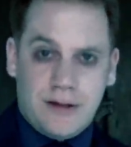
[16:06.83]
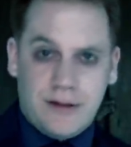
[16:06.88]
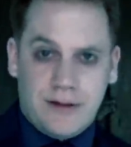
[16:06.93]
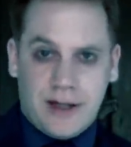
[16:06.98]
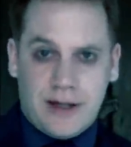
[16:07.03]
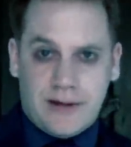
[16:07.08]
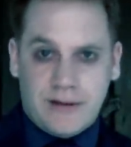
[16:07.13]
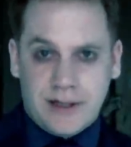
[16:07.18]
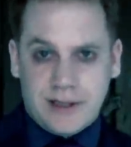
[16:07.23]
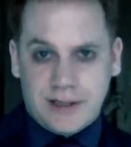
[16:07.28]

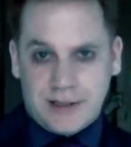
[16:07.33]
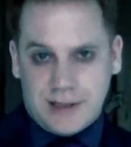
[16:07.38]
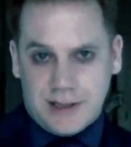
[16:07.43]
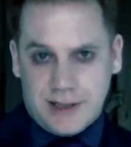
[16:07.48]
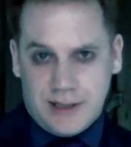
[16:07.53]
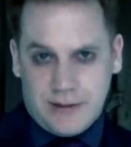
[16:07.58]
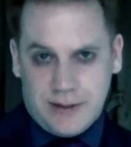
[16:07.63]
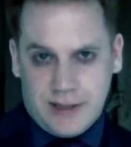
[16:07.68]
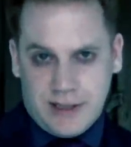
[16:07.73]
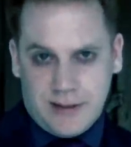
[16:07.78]
there is
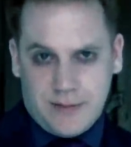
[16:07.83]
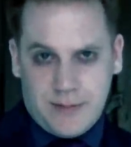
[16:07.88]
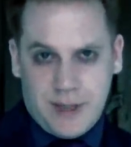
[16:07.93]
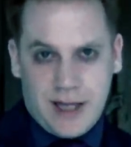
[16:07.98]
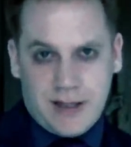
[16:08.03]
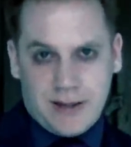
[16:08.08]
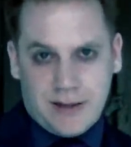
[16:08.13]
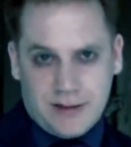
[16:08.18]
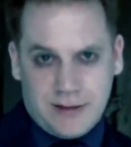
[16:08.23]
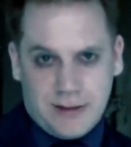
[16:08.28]
no
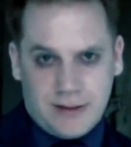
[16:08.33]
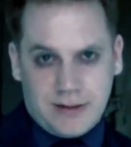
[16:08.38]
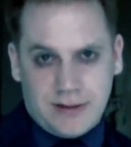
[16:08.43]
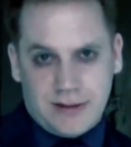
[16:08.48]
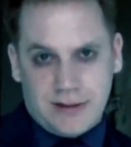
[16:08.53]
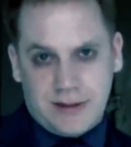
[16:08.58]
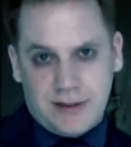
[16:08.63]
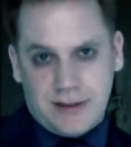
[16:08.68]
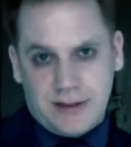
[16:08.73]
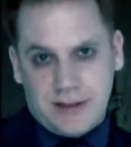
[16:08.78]

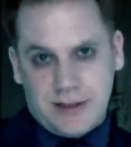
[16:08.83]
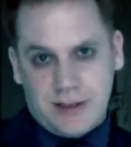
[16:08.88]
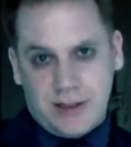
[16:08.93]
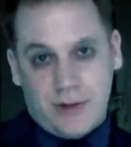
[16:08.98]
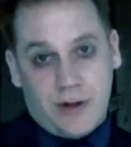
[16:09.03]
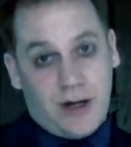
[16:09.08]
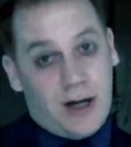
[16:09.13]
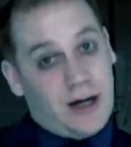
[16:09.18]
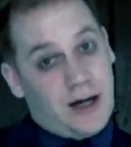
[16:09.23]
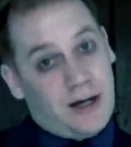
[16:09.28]
independence.
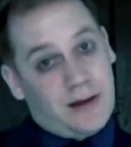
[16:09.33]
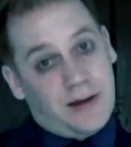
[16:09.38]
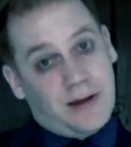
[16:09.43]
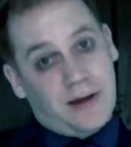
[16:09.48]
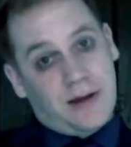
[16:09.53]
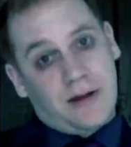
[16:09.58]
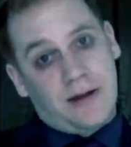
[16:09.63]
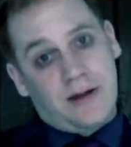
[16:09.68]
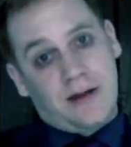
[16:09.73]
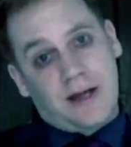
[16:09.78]
You are
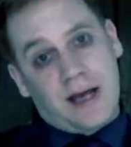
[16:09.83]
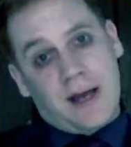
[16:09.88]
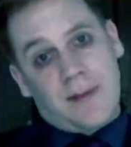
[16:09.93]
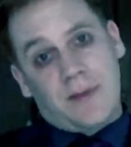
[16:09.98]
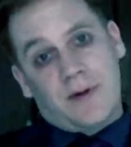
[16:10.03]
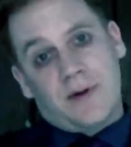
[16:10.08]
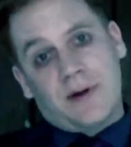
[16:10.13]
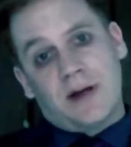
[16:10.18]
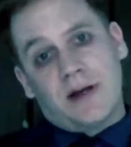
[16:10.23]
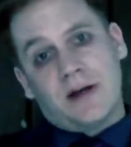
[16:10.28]
either
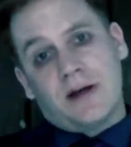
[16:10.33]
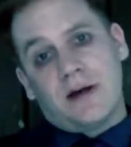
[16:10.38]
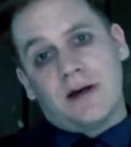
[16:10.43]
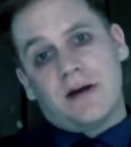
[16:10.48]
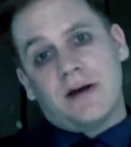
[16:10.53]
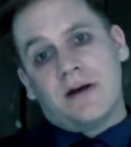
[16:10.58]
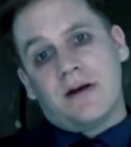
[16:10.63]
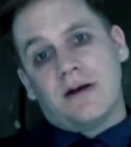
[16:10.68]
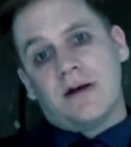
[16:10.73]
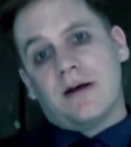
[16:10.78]

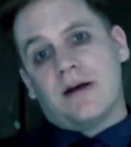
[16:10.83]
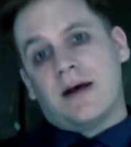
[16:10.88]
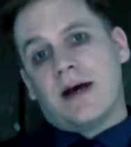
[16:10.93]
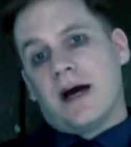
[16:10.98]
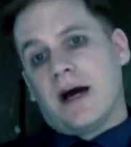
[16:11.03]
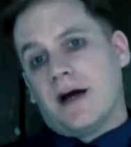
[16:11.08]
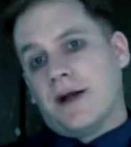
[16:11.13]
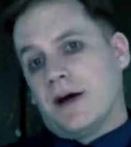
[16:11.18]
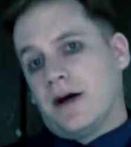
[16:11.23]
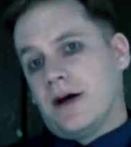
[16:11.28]
Camarilla,
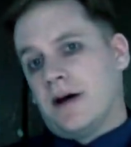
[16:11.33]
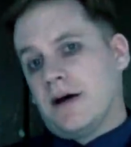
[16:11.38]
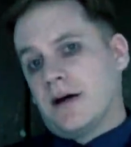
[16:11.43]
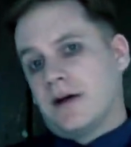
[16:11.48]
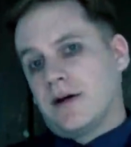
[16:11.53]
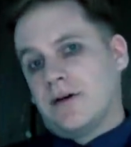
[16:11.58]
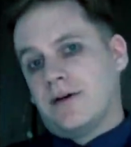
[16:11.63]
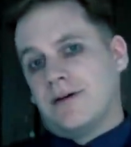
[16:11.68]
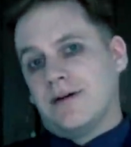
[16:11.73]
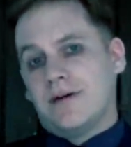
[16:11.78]

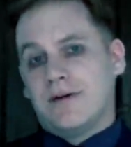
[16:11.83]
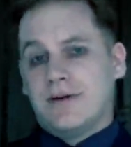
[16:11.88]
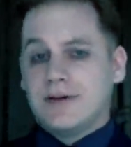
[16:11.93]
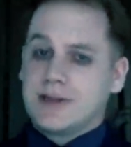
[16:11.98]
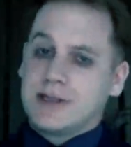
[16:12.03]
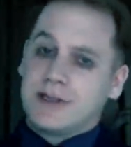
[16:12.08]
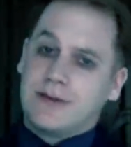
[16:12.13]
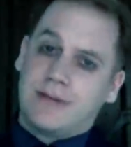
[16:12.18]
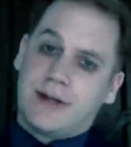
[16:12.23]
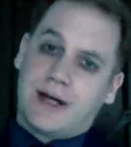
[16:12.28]
Anarch, or
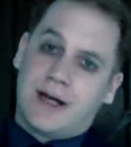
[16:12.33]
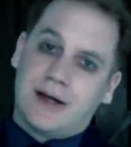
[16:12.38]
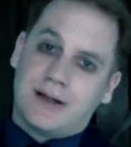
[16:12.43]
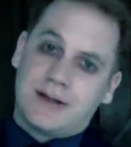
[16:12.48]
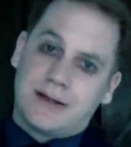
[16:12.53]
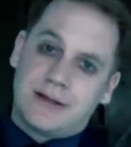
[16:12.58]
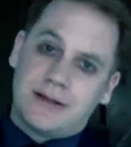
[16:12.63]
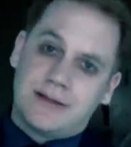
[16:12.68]
Sabbat.